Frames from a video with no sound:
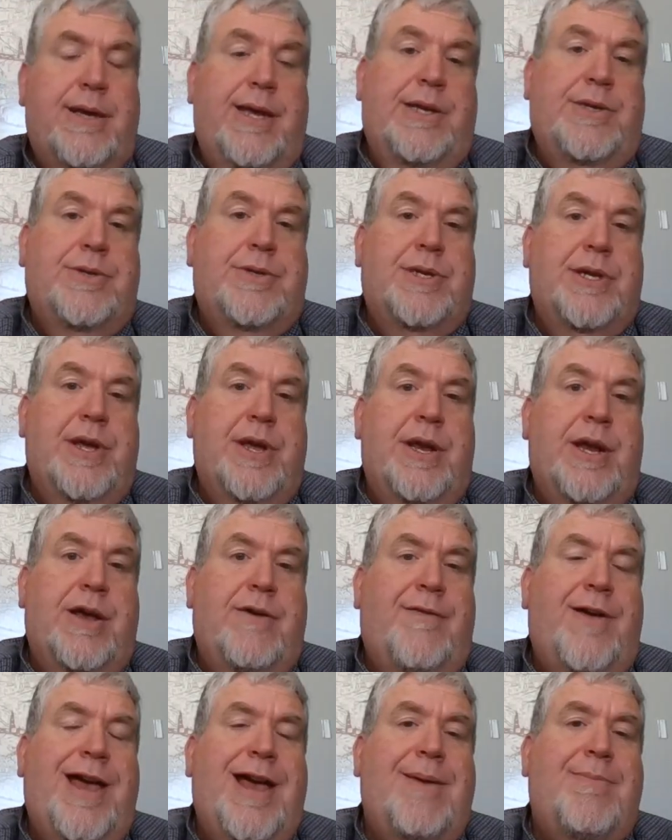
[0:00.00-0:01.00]
interestingly
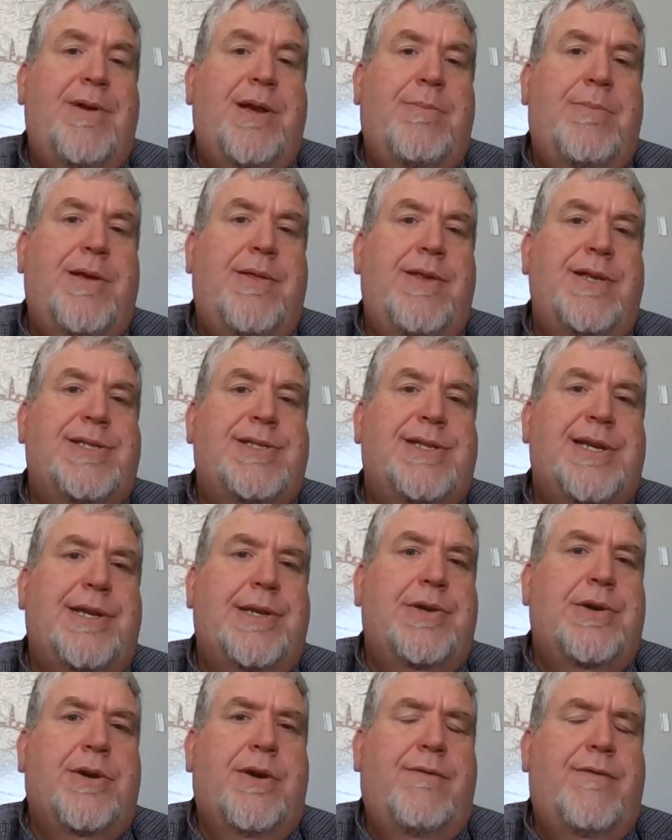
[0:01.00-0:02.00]
enough, happened to be the
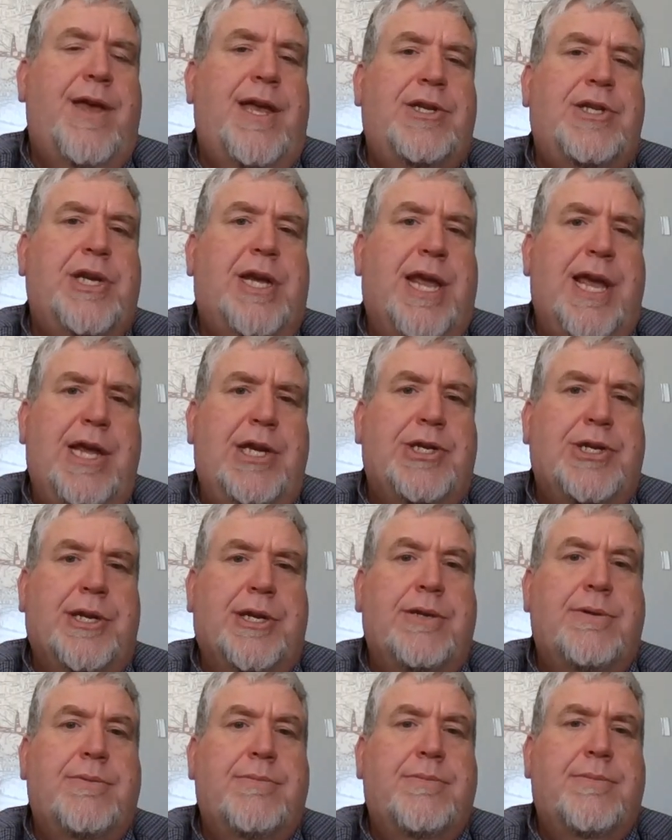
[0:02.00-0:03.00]
center of
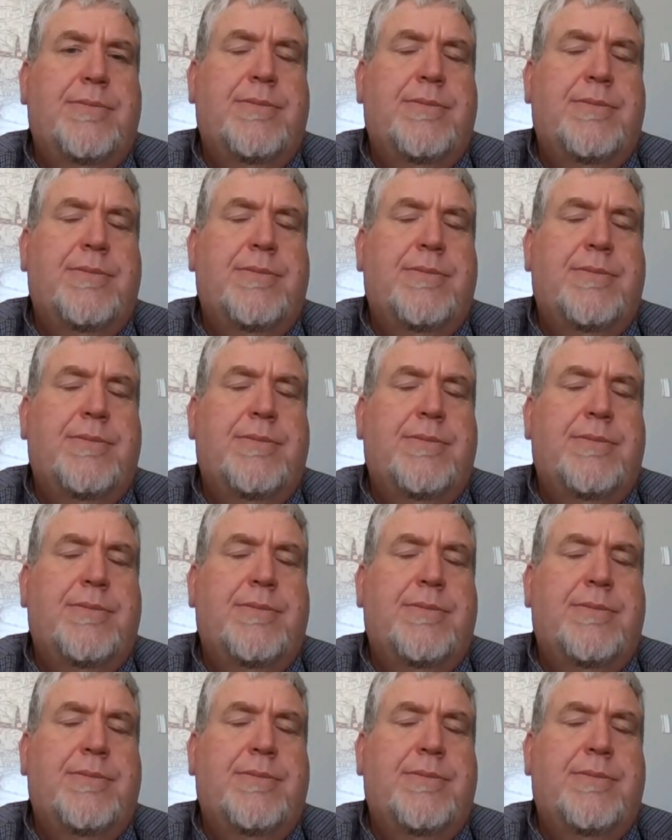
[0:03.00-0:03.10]
education